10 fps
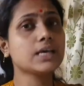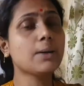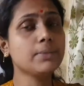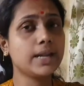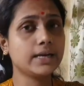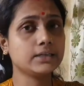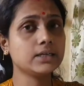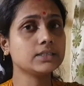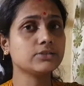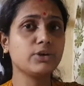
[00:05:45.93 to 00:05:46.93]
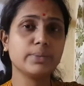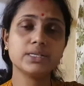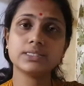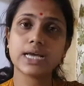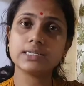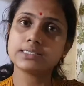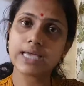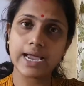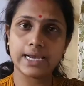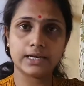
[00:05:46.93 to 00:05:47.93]
some letters remains as
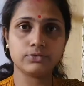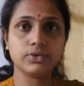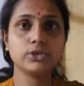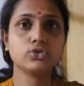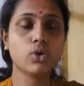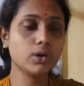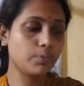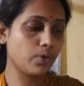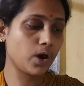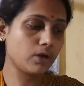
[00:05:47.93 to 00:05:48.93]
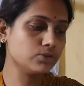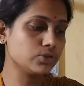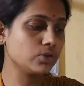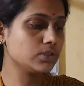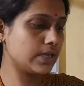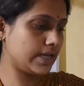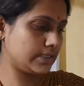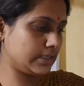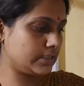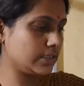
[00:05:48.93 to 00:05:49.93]
silent, we don't pronounce those
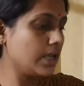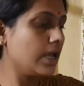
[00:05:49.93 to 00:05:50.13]
letters.